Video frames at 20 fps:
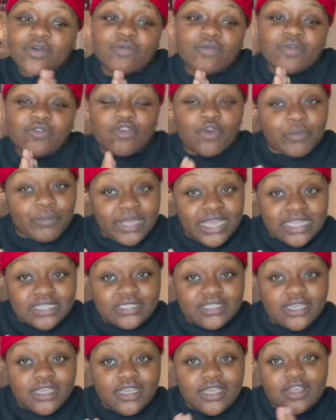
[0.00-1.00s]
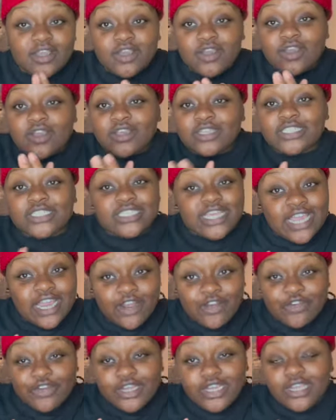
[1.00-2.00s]
romantic,
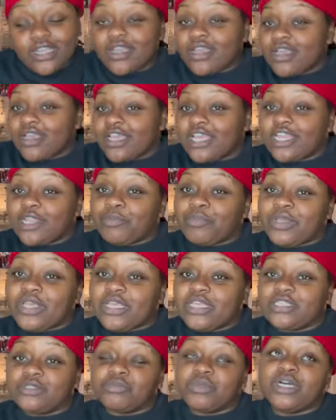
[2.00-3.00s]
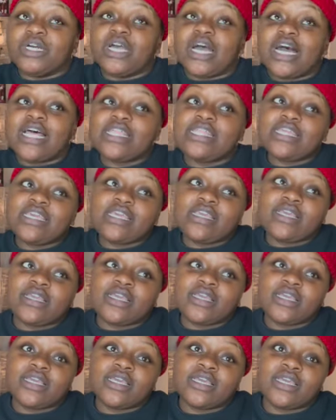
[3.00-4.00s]
scary, it depends. But I
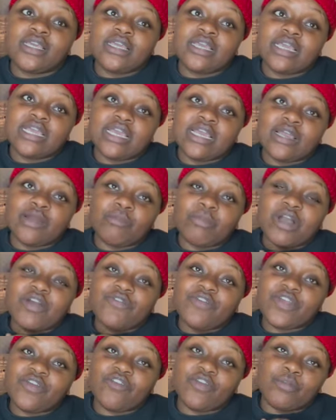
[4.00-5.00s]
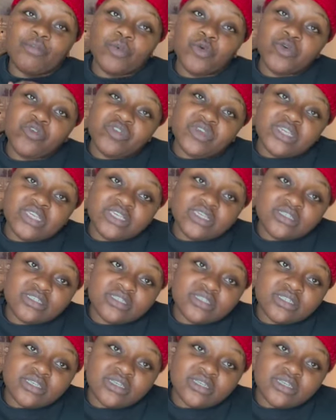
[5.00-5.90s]
think my favorite movies